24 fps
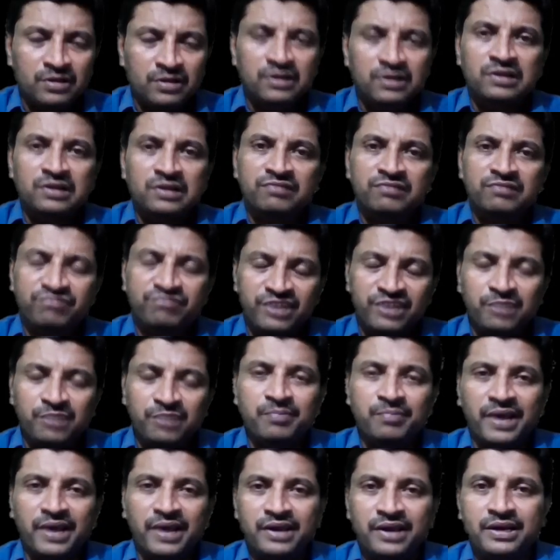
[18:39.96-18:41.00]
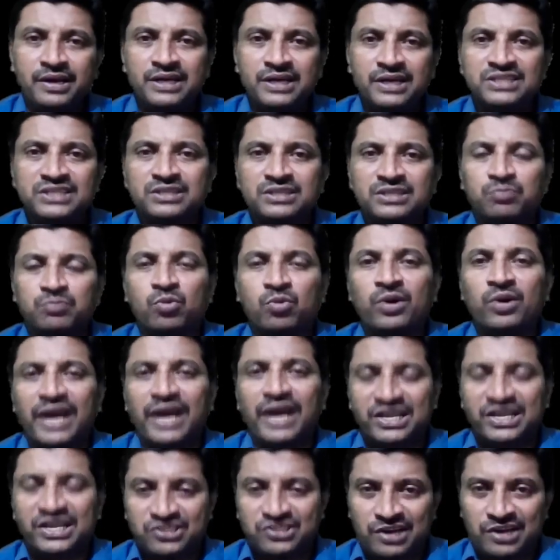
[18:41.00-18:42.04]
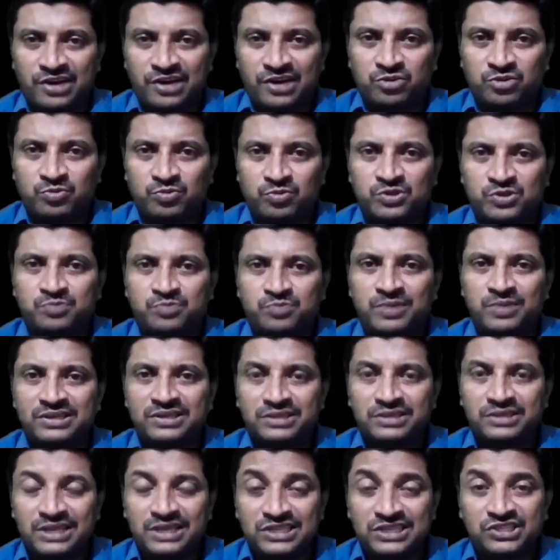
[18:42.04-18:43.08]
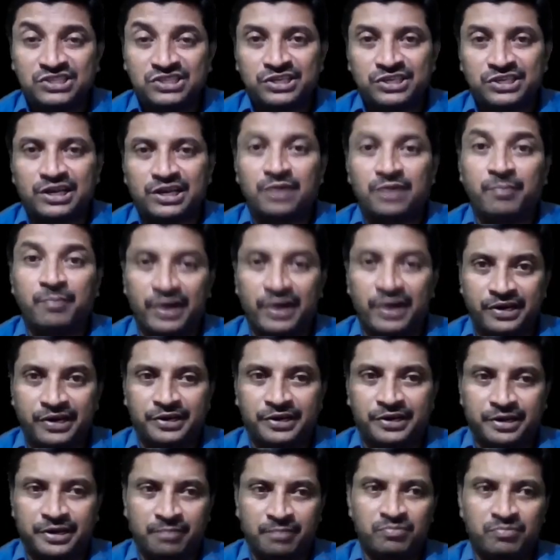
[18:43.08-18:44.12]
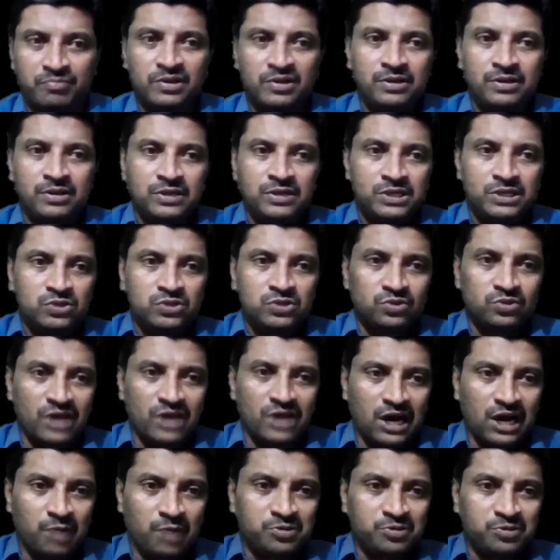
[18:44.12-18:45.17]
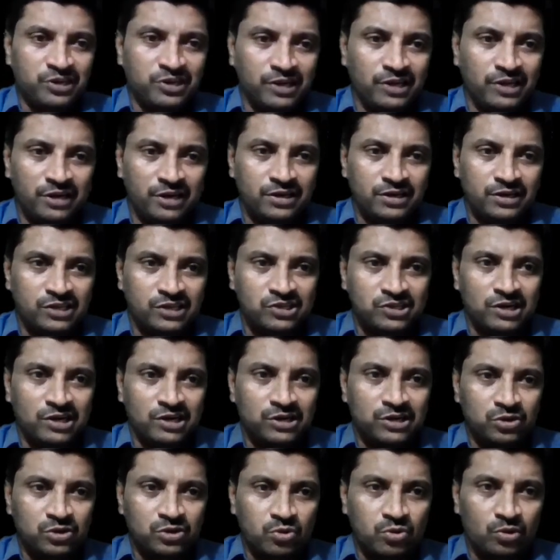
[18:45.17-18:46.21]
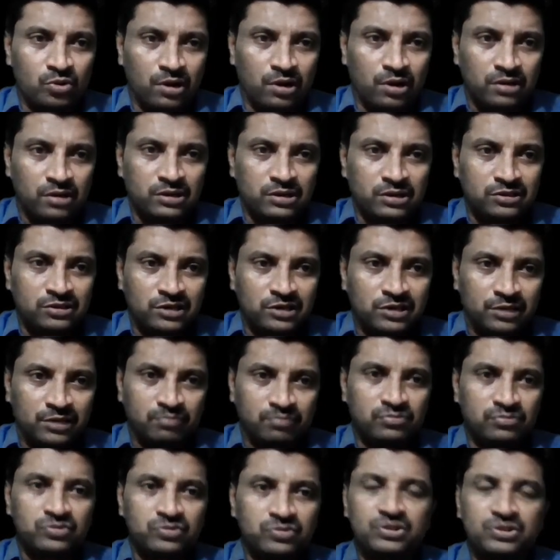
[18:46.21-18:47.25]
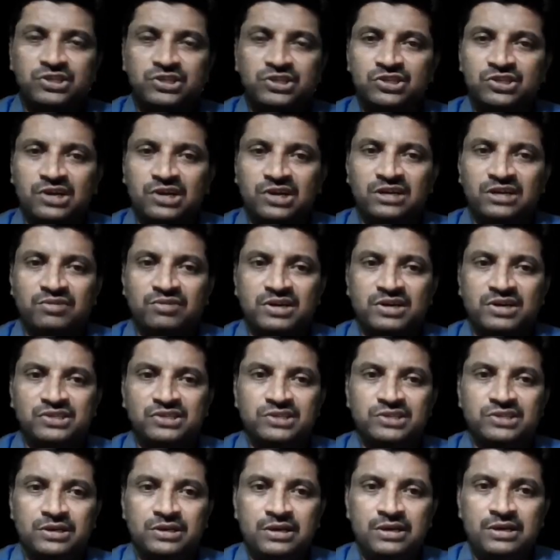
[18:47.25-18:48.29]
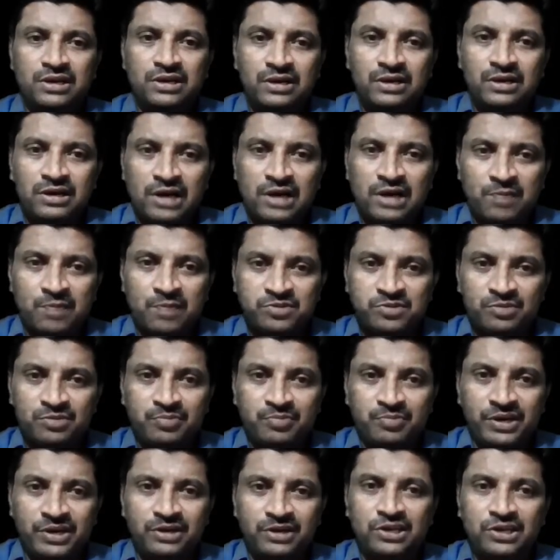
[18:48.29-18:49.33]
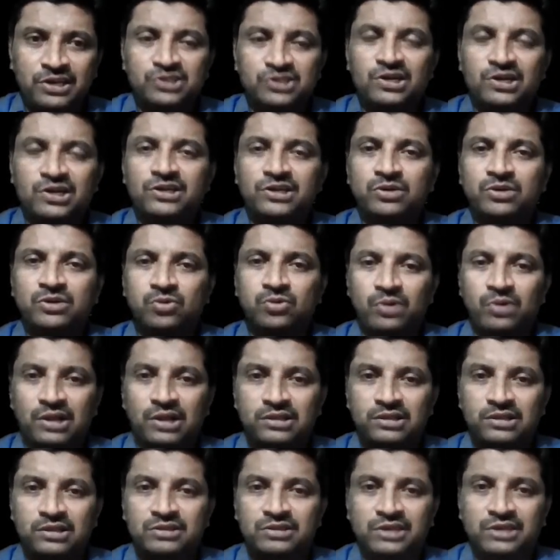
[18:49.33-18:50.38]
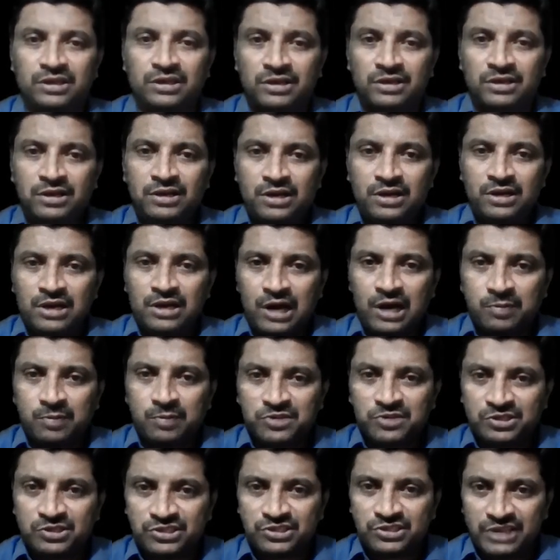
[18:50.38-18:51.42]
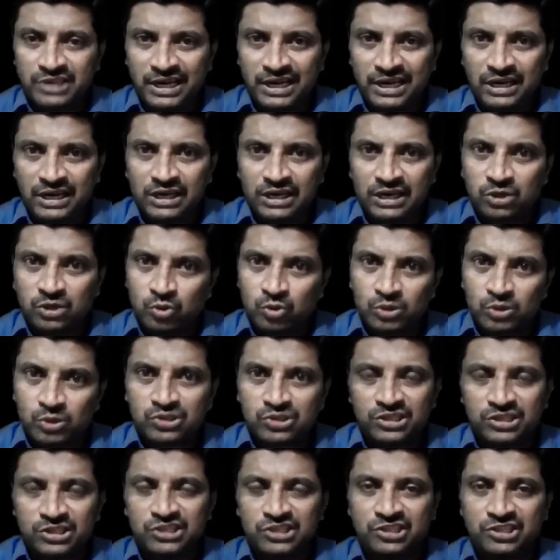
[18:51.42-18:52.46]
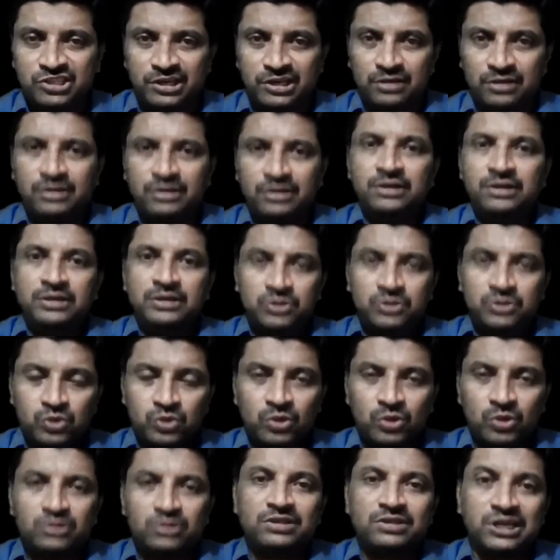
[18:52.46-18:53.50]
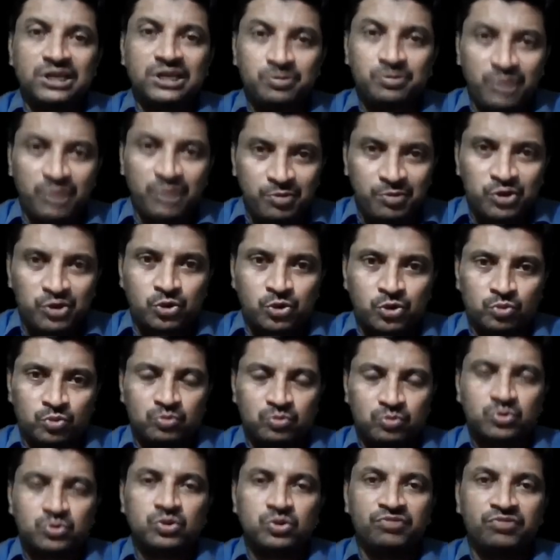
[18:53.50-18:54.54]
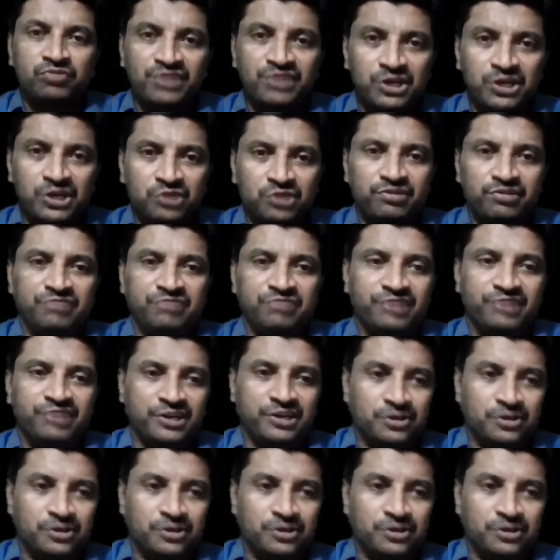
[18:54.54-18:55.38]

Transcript: We may need some more extra attributes, but these three are mandatory. So the option A does not include all the three. This is not our answer. Option B does not include all the three. Option C includes these three. So that may be true. So we need to verify it.